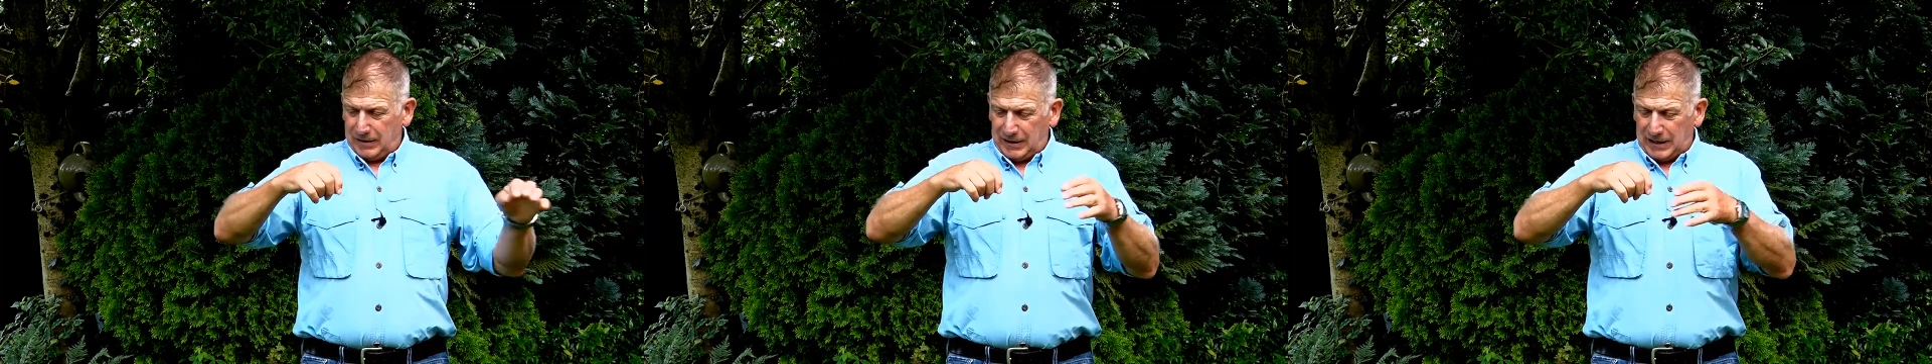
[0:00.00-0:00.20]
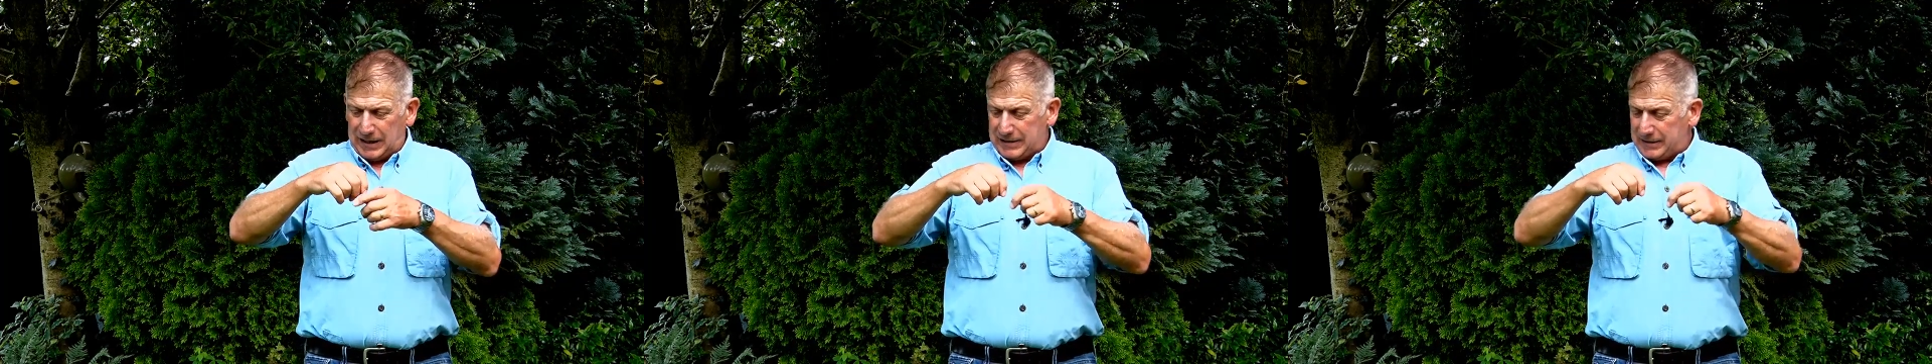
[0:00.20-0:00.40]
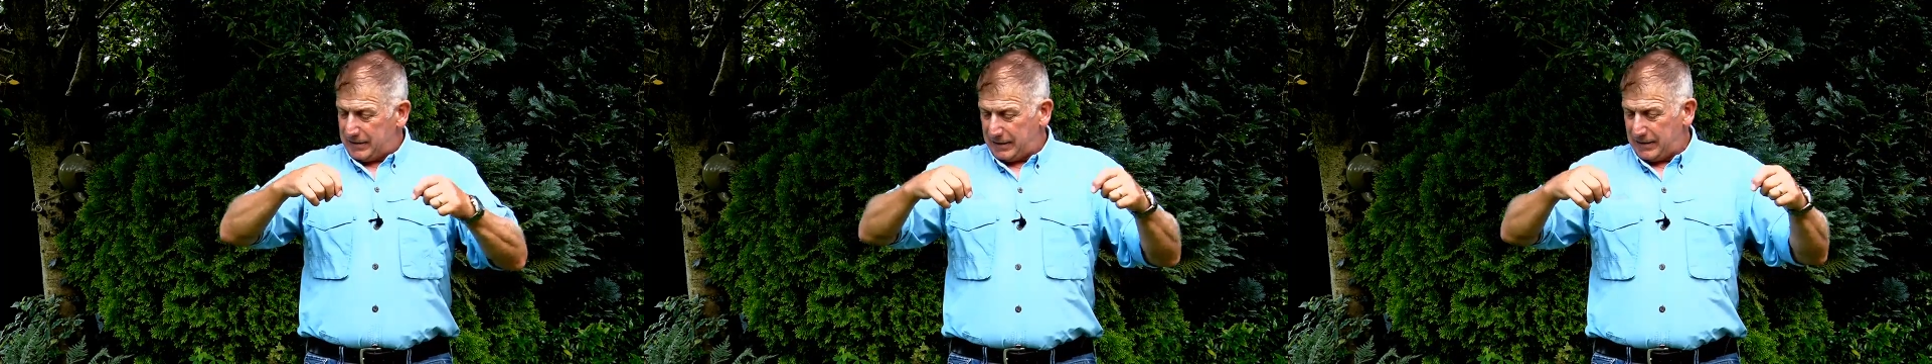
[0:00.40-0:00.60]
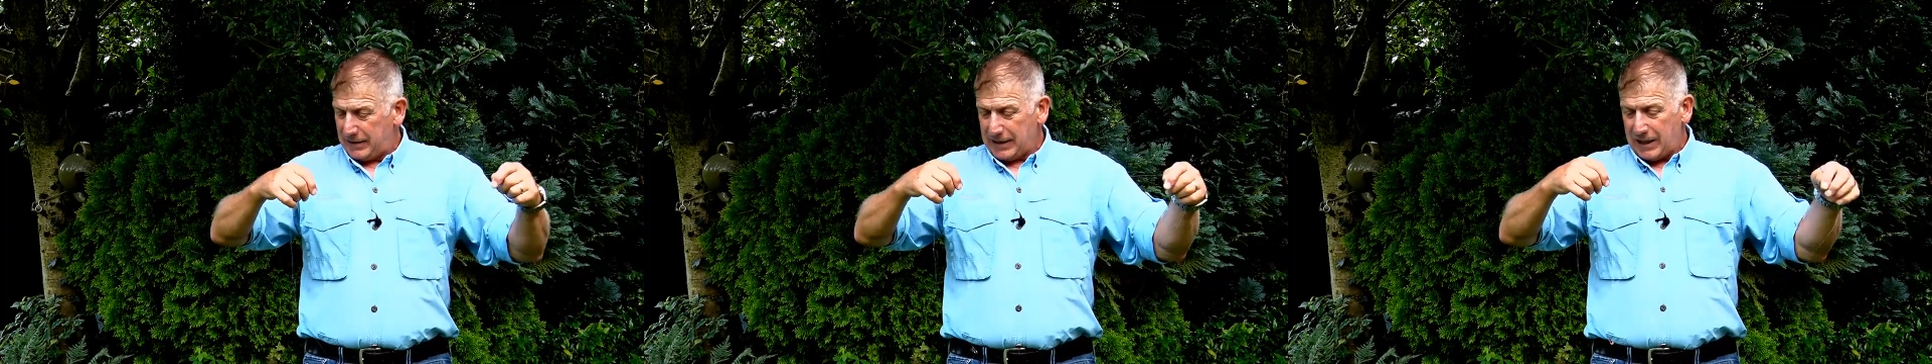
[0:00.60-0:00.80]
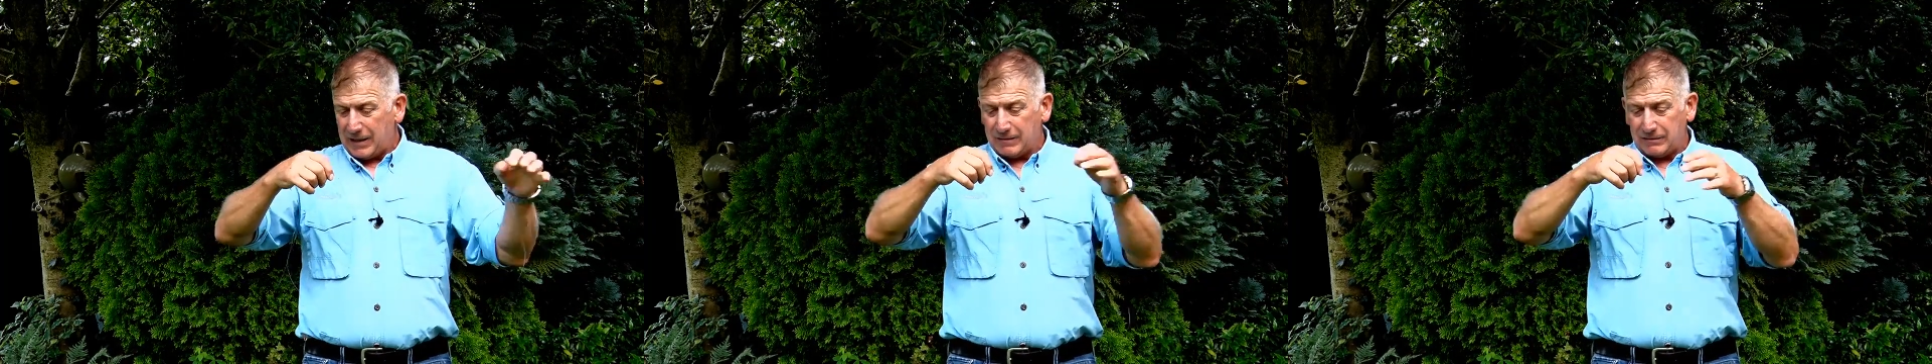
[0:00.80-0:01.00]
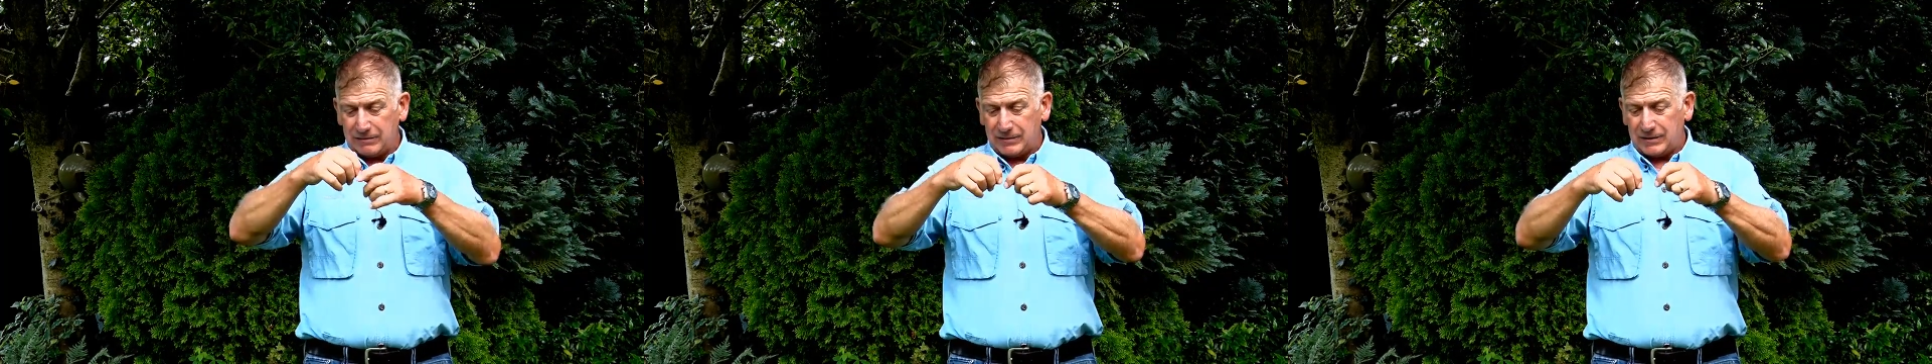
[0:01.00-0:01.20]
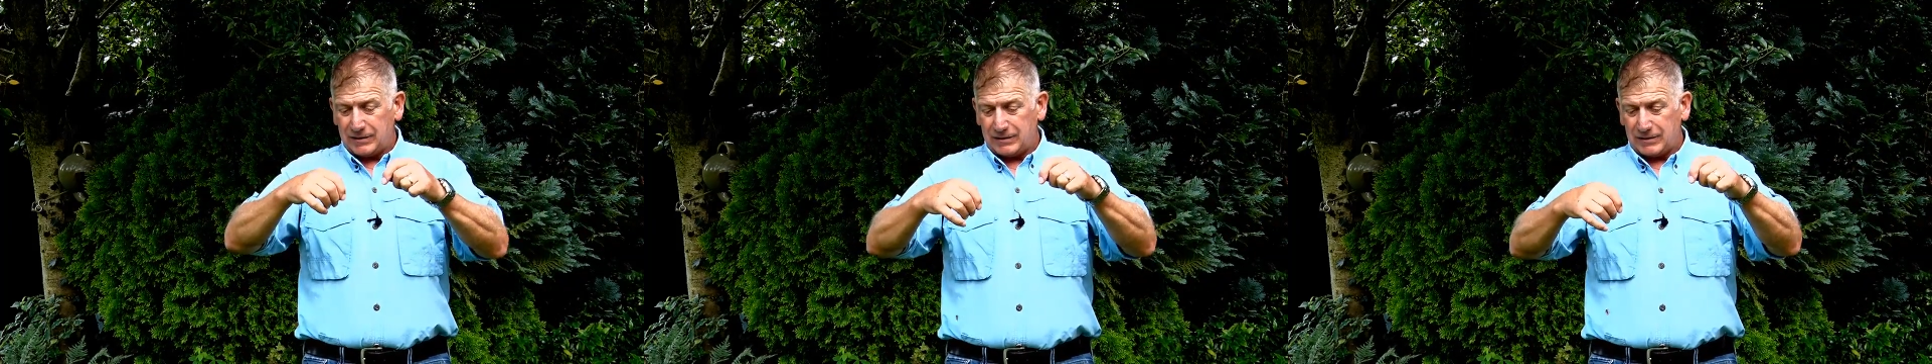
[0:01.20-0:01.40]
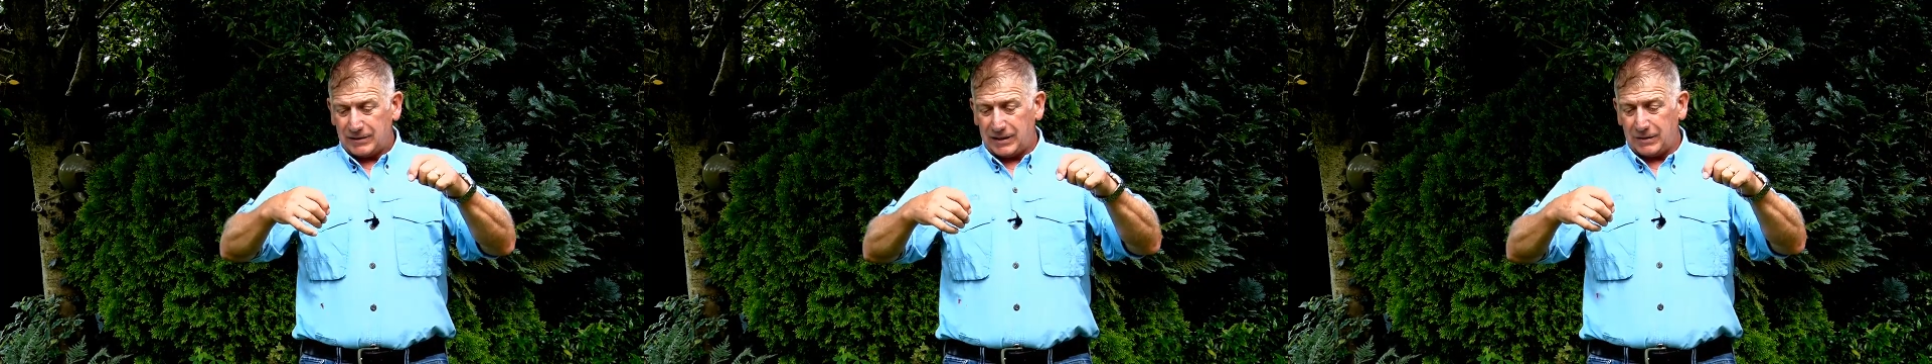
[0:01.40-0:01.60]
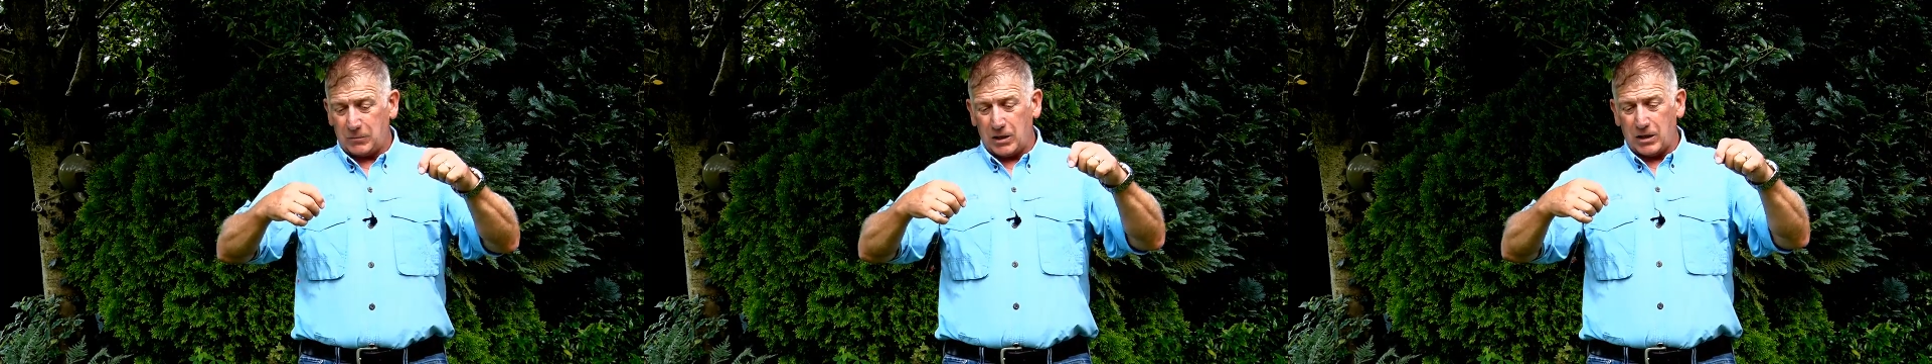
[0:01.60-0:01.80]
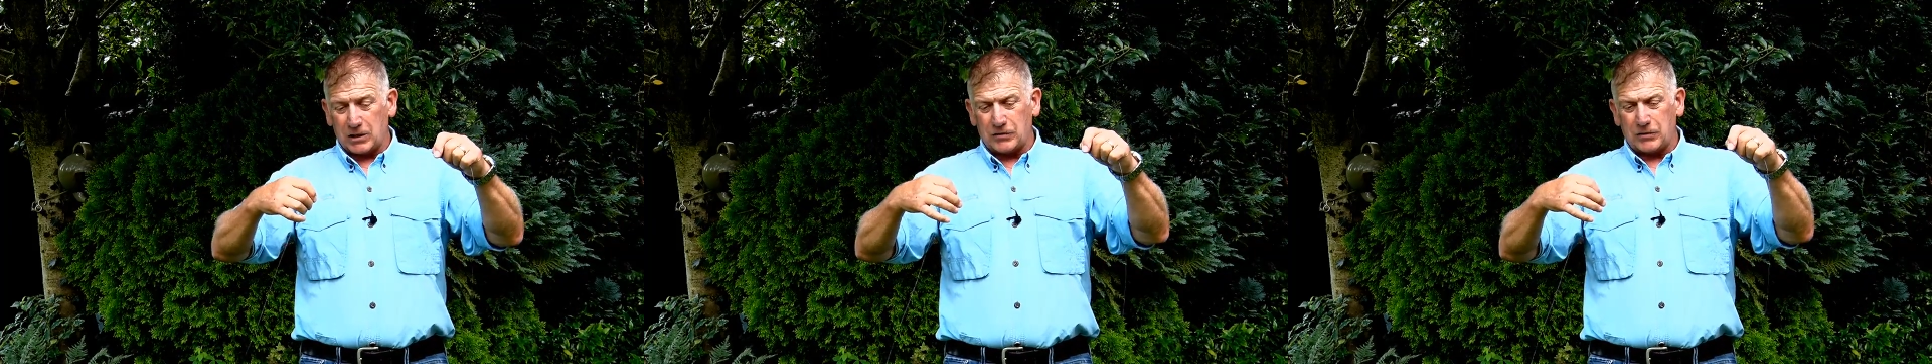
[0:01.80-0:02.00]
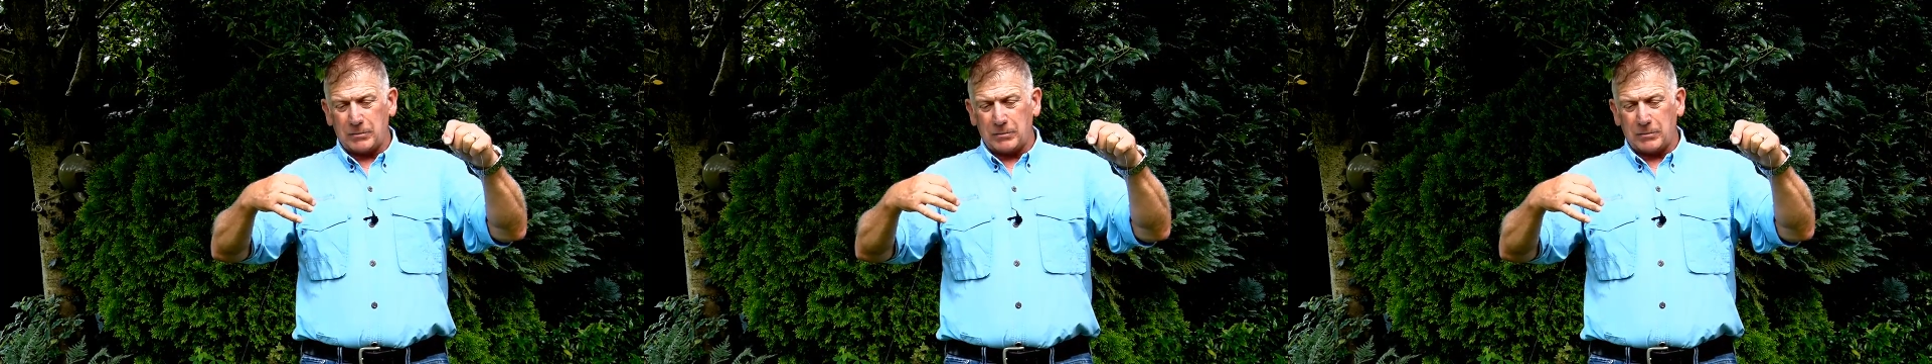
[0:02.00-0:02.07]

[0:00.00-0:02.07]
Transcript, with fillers: And yeah, it works